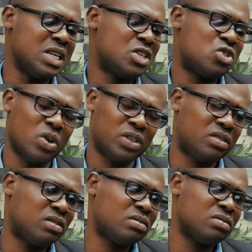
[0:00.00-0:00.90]
a short,
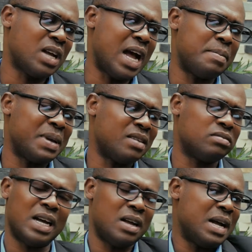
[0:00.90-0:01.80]

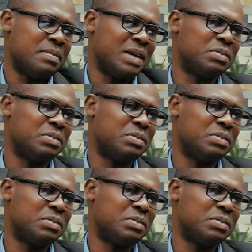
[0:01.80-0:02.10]
I'm